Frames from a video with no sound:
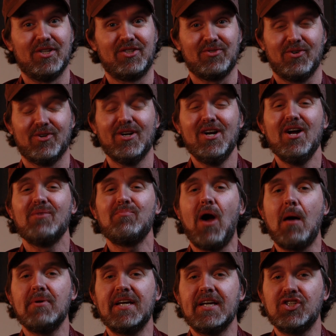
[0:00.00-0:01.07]
which will
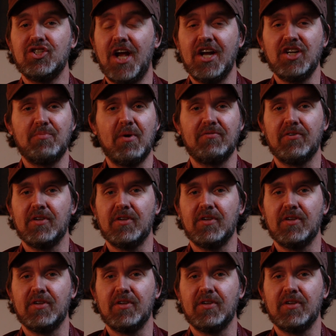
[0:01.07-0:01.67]
probably get changed, but